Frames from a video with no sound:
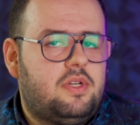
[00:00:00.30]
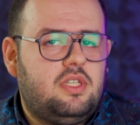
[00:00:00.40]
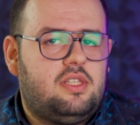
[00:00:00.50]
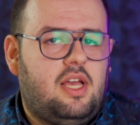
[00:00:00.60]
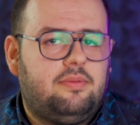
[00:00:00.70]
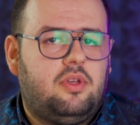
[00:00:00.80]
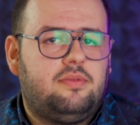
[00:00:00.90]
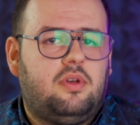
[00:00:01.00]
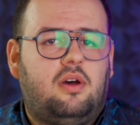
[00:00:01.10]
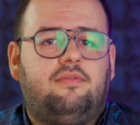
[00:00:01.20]
budget
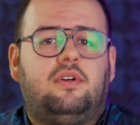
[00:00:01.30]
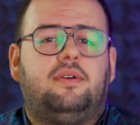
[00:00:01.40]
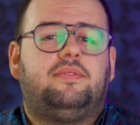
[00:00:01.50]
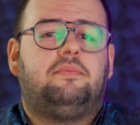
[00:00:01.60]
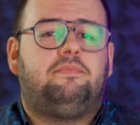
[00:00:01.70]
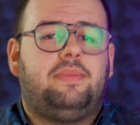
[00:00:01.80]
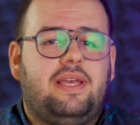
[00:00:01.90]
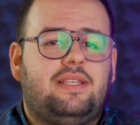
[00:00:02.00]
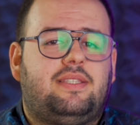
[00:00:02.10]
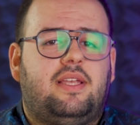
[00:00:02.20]
laptops are one of the
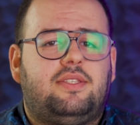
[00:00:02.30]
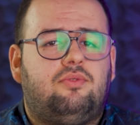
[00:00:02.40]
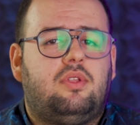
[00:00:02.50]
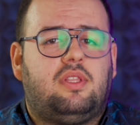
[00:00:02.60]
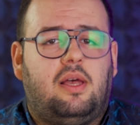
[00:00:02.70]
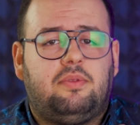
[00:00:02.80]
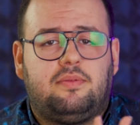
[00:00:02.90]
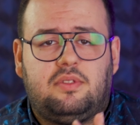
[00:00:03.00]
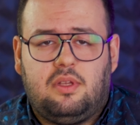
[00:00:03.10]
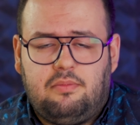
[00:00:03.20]
best student
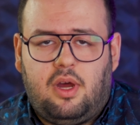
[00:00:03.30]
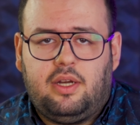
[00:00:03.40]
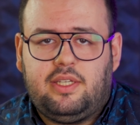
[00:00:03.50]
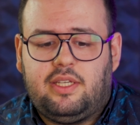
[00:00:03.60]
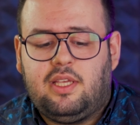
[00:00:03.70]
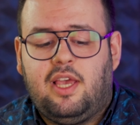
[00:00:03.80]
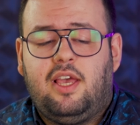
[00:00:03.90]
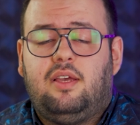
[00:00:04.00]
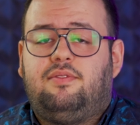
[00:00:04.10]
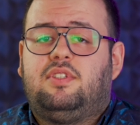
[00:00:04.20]
laptops in the market
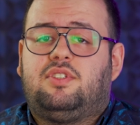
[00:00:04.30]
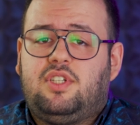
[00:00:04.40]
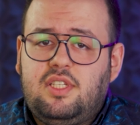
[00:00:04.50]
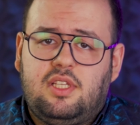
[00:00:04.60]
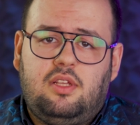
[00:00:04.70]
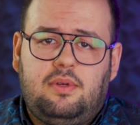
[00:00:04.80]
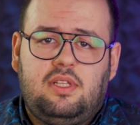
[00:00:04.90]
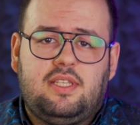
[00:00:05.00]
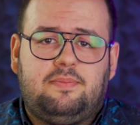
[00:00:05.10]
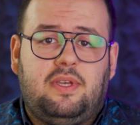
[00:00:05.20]
with
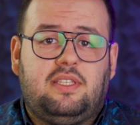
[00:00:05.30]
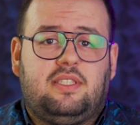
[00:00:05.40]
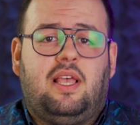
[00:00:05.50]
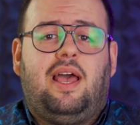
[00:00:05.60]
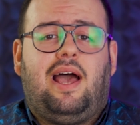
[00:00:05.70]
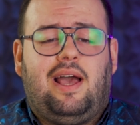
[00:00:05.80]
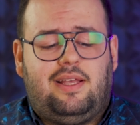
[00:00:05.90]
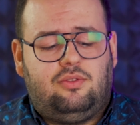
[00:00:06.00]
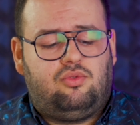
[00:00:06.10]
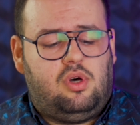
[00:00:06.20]
reasonable specs
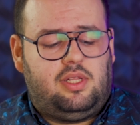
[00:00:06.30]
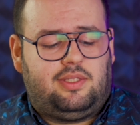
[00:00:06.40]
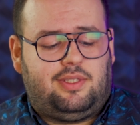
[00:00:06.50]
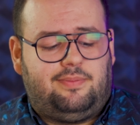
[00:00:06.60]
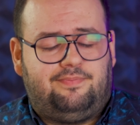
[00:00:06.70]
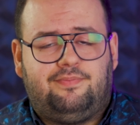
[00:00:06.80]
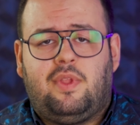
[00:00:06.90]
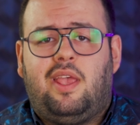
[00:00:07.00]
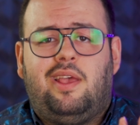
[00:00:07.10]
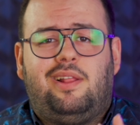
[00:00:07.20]
and quality.
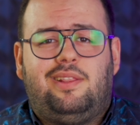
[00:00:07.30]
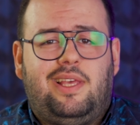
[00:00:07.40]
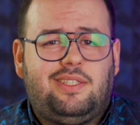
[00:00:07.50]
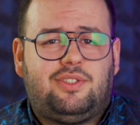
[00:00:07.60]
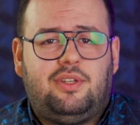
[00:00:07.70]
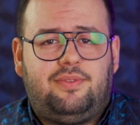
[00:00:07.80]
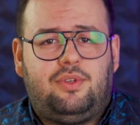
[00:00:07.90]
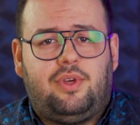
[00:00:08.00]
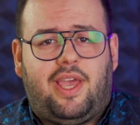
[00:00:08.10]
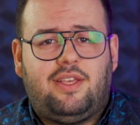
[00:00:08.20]
Let's
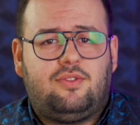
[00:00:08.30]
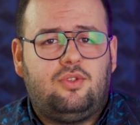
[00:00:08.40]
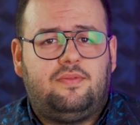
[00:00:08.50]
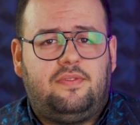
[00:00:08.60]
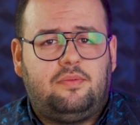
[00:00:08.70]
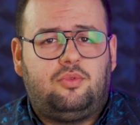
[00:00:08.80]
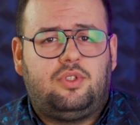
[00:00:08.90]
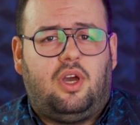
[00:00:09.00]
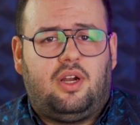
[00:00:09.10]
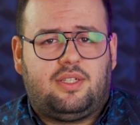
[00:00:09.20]
review Asus VivoBook
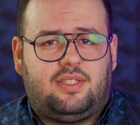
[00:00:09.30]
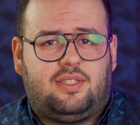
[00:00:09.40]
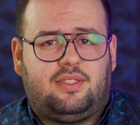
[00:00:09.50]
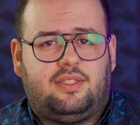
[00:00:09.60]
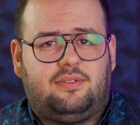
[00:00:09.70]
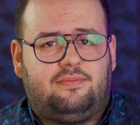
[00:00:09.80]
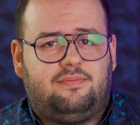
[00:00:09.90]
R16.